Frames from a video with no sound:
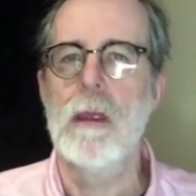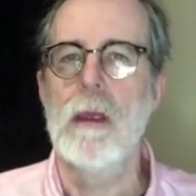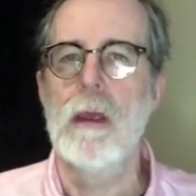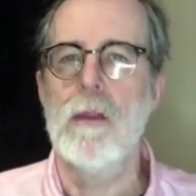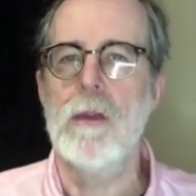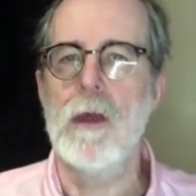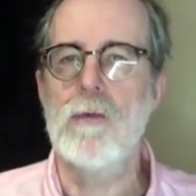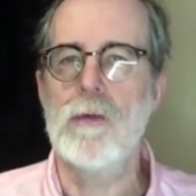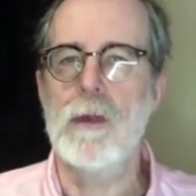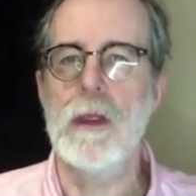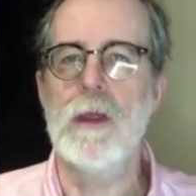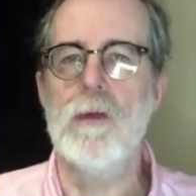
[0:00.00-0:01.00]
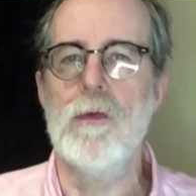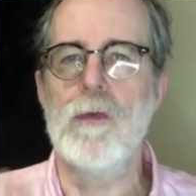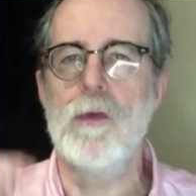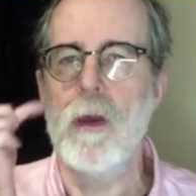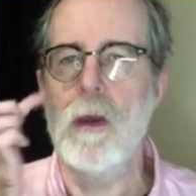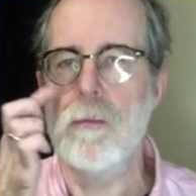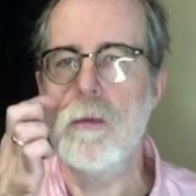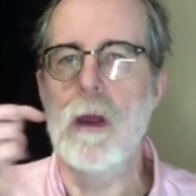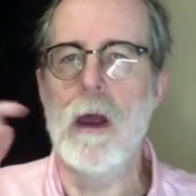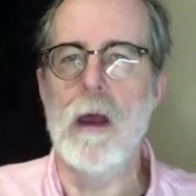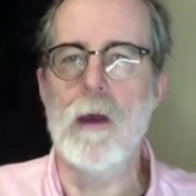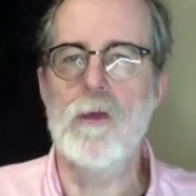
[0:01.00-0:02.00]
The other is
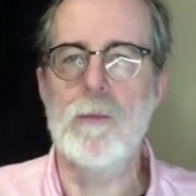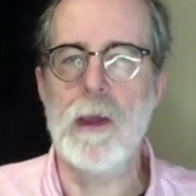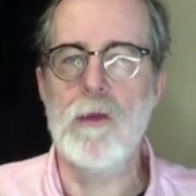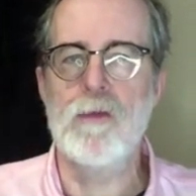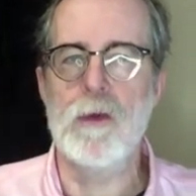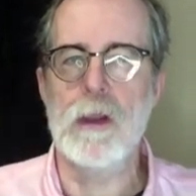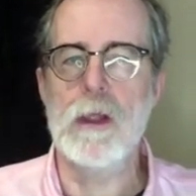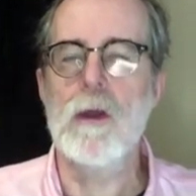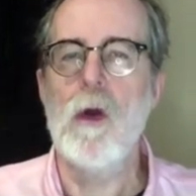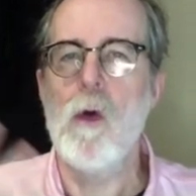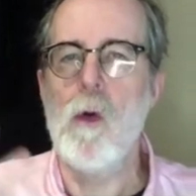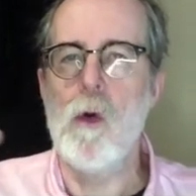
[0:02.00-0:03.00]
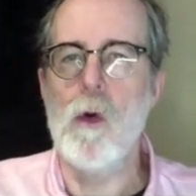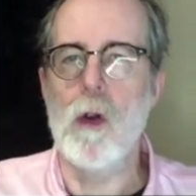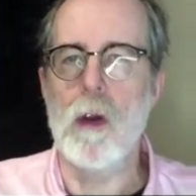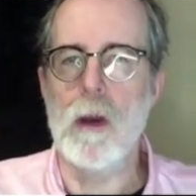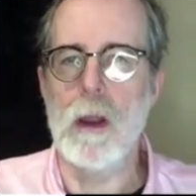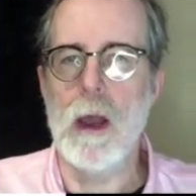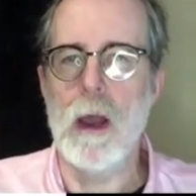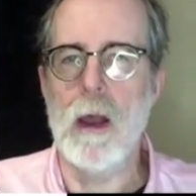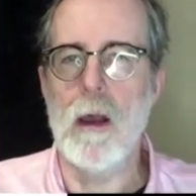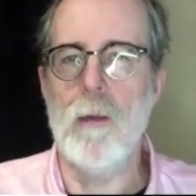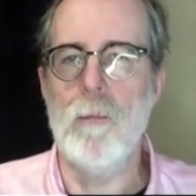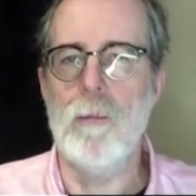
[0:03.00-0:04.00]
space filling, or
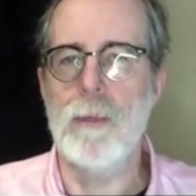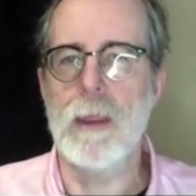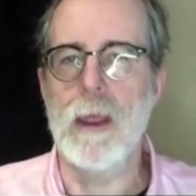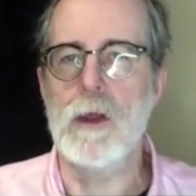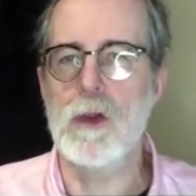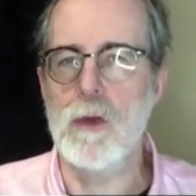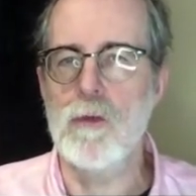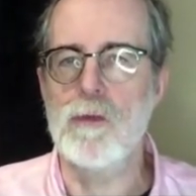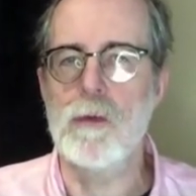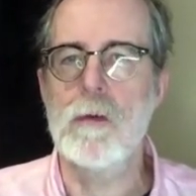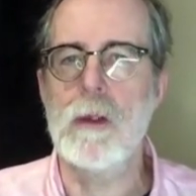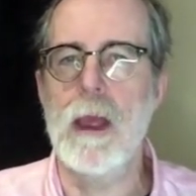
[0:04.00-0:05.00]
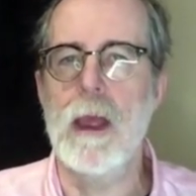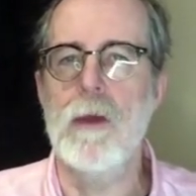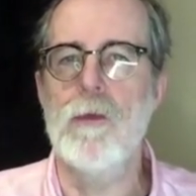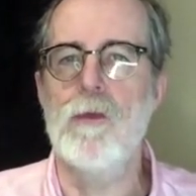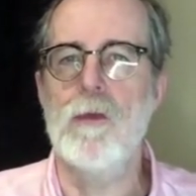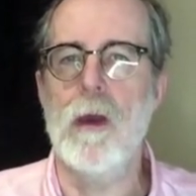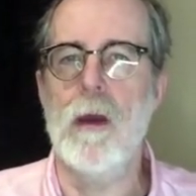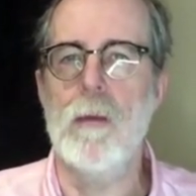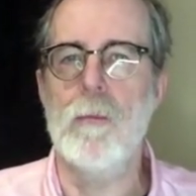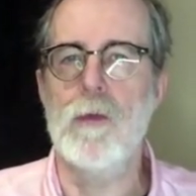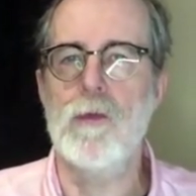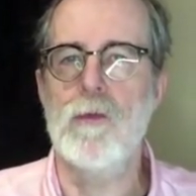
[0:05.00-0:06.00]
enclosure, as
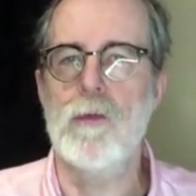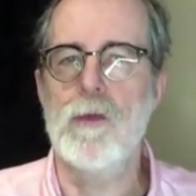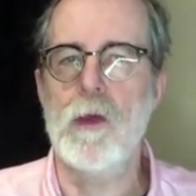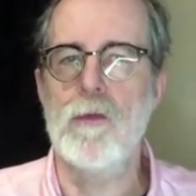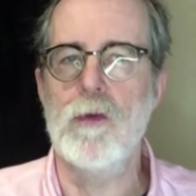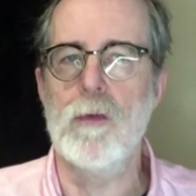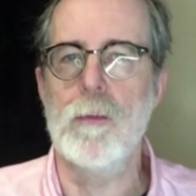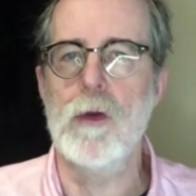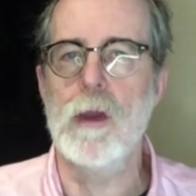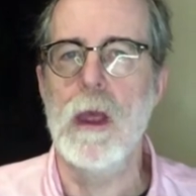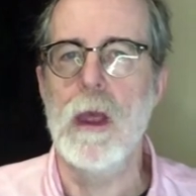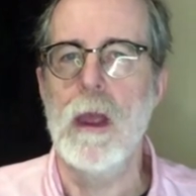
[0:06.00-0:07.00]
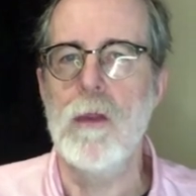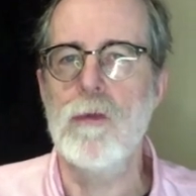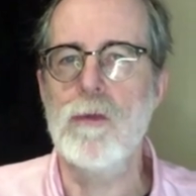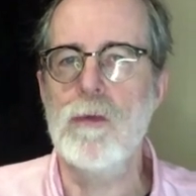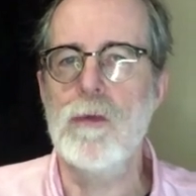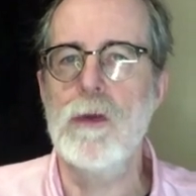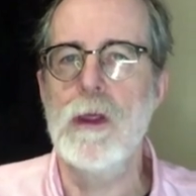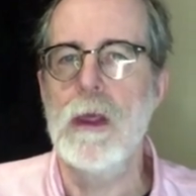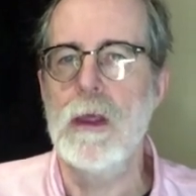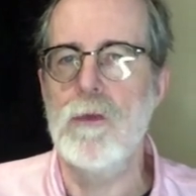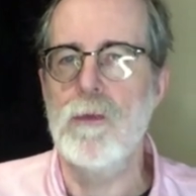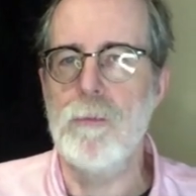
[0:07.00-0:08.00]
Munster says in her book. And the third
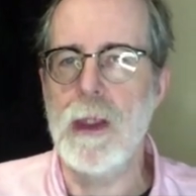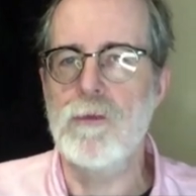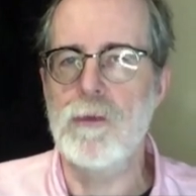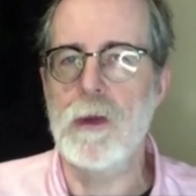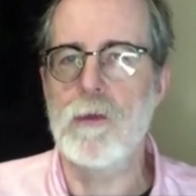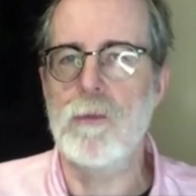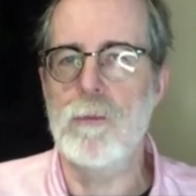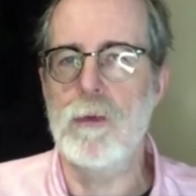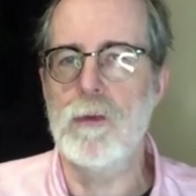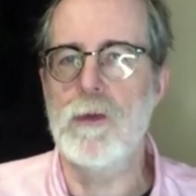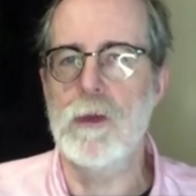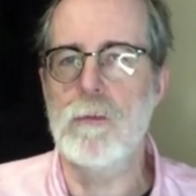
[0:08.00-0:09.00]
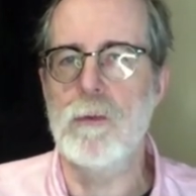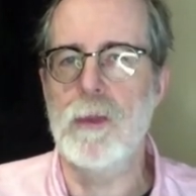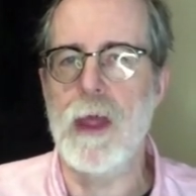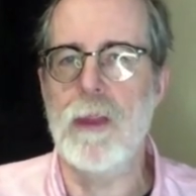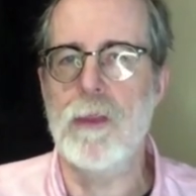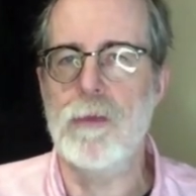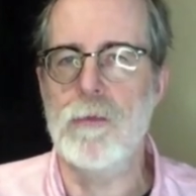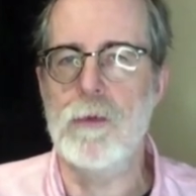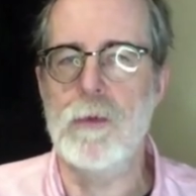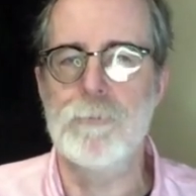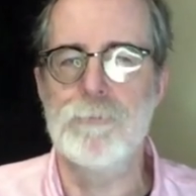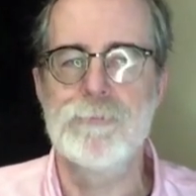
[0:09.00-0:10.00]
is matrix, and we'll deal with that
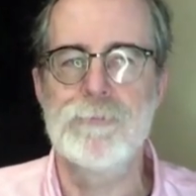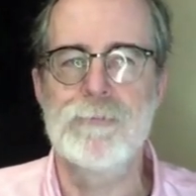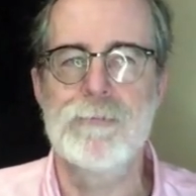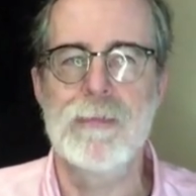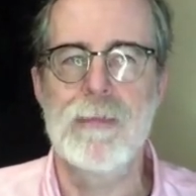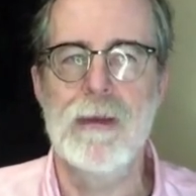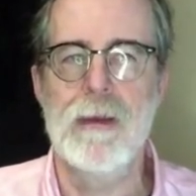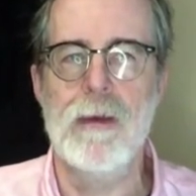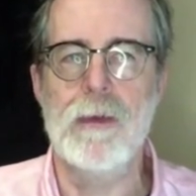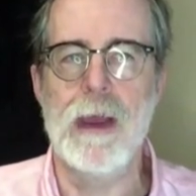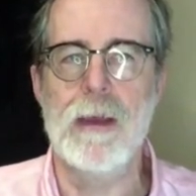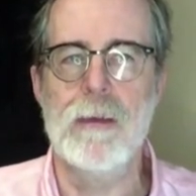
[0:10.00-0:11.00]
third. Okay.